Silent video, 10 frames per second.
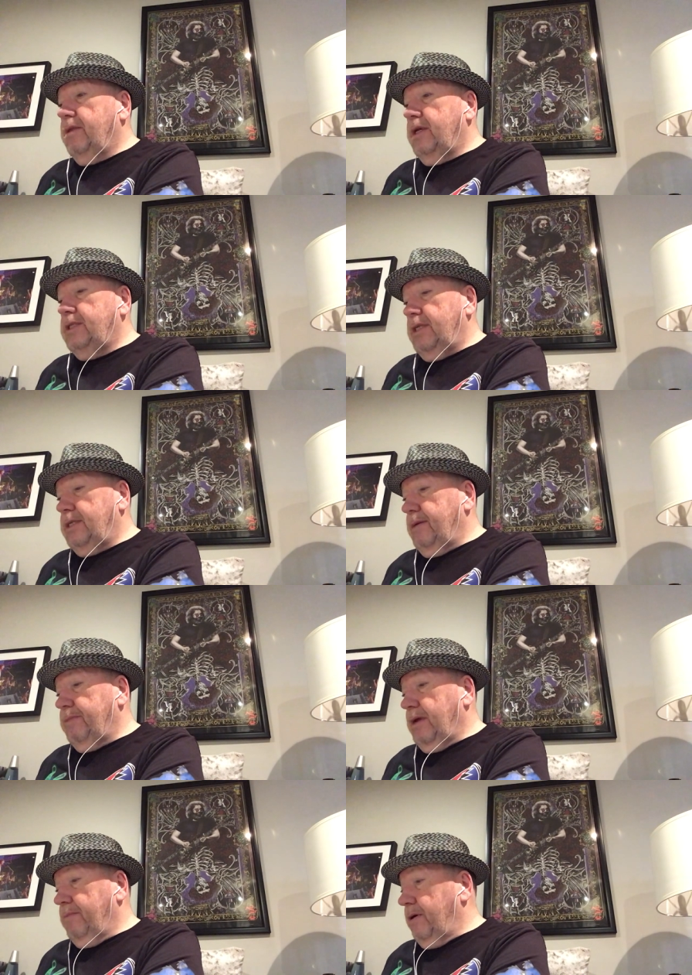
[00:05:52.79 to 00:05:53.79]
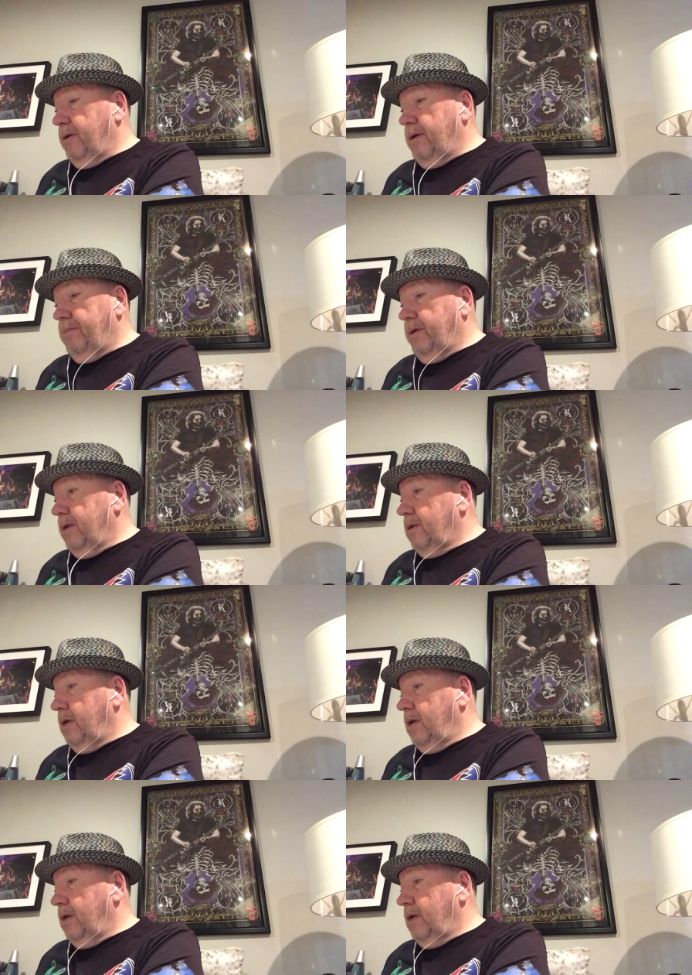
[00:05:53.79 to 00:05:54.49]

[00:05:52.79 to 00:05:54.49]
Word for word: They said something about it, but